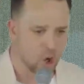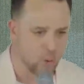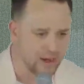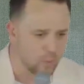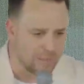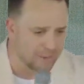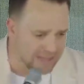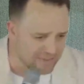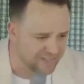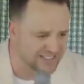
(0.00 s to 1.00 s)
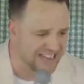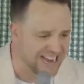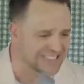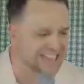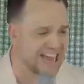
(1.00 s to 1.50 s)
We, we believe these
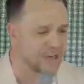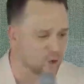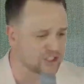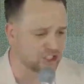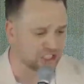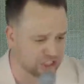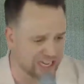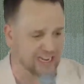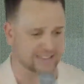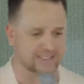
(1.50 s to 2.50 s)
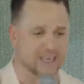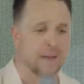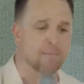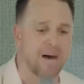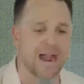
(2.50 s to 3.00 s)
anti-Christian chants,
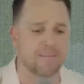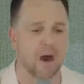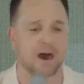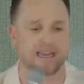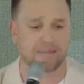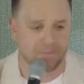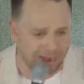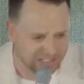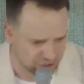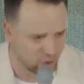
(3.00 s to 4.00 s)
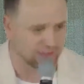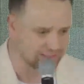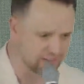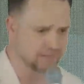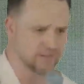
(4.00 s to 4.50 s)
my body, my
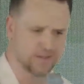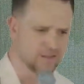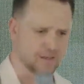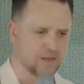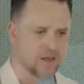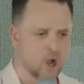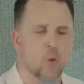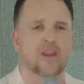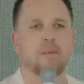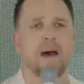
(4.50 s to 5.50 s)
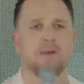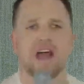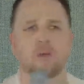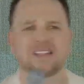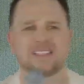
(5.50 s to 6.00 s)
choice. When the Bible
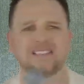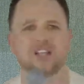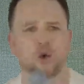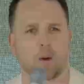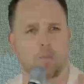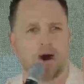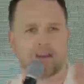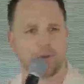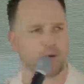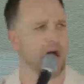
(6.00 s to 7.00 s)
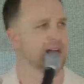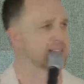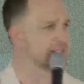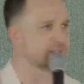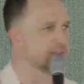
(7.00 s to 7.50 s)
I read says that you are bought at a
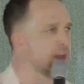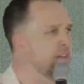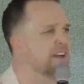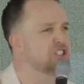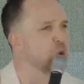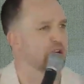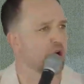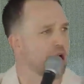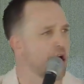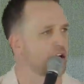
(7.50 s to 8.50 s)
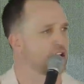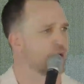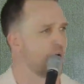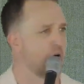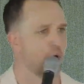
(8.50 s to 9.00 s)
price, that you are no longer
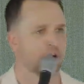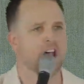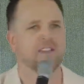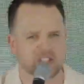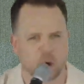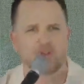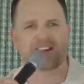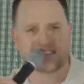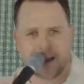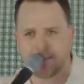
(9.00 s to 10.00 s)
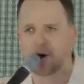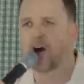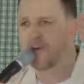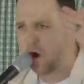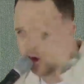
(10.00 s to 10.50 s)
your own, that you are the temple
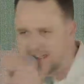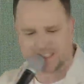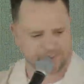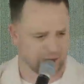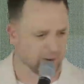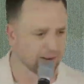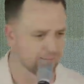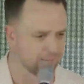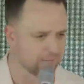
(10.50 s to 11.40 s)
of the Holy Spirit.